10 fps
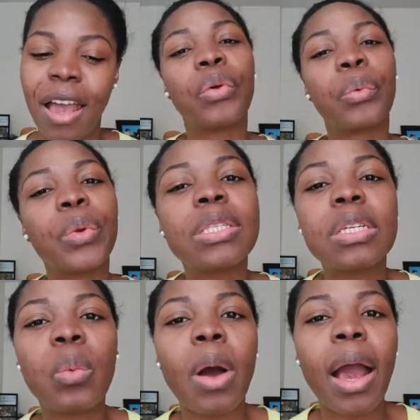But the
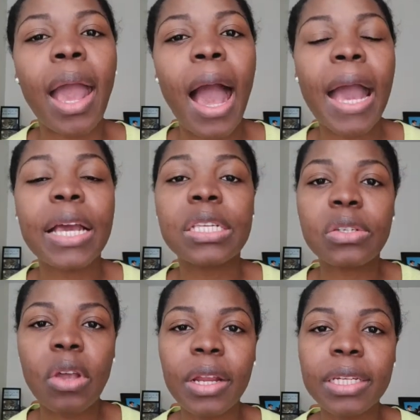reason why I
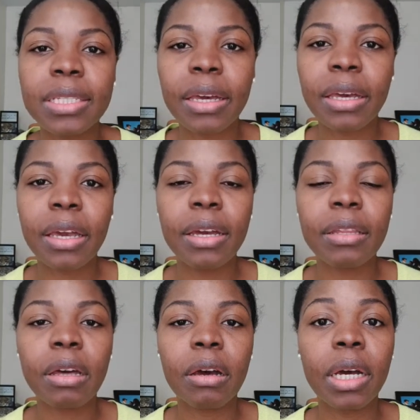started
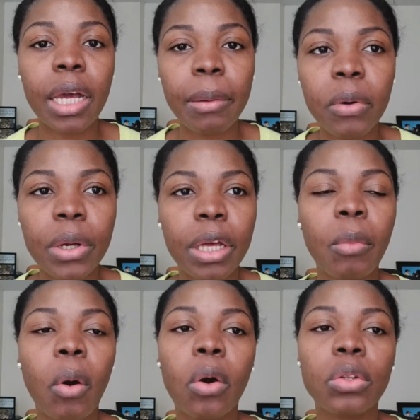taking the
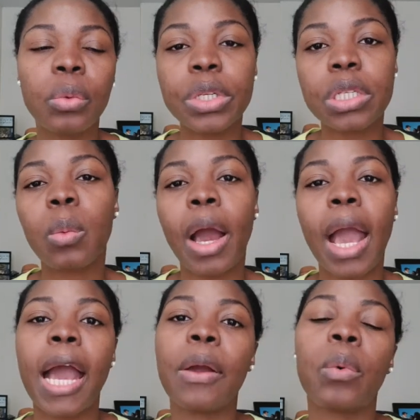HemoHim, or the reason
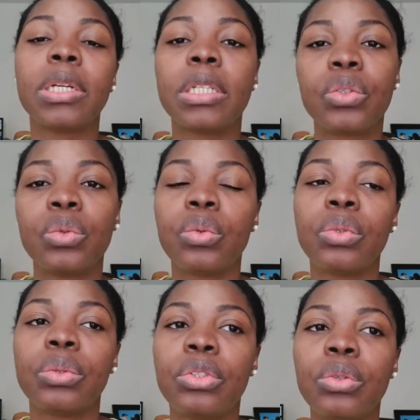why I wanted
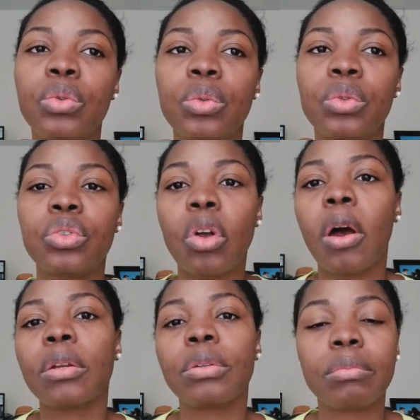to
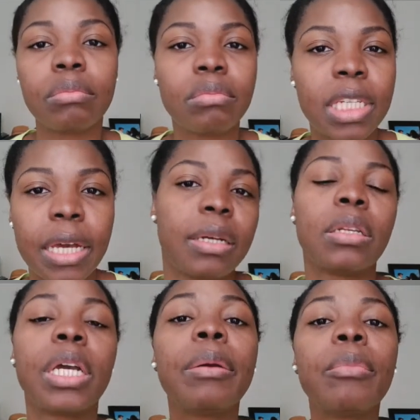start taking
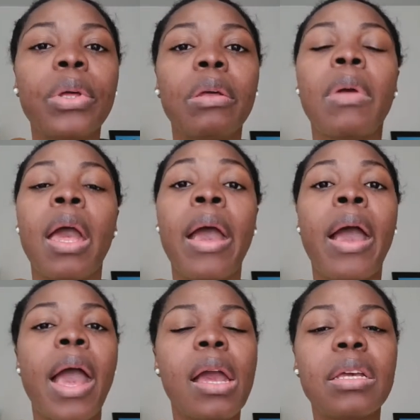the HemoHim,
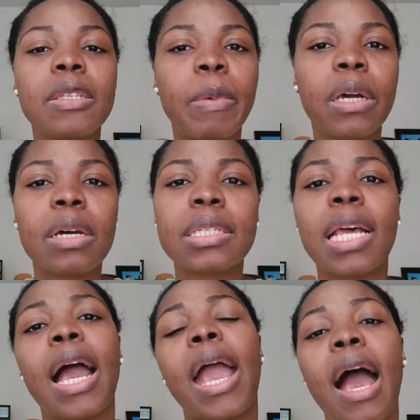is
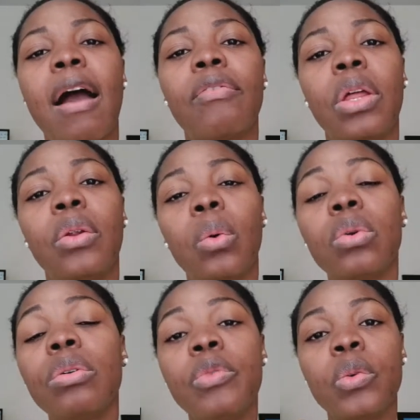because I have an
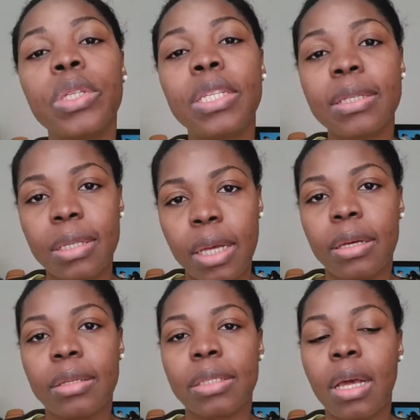autoimmune
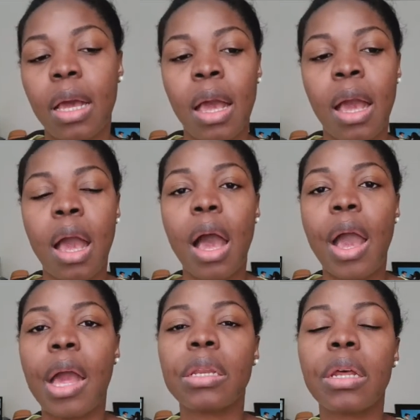disease
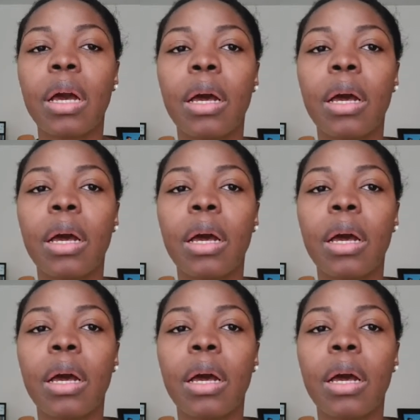and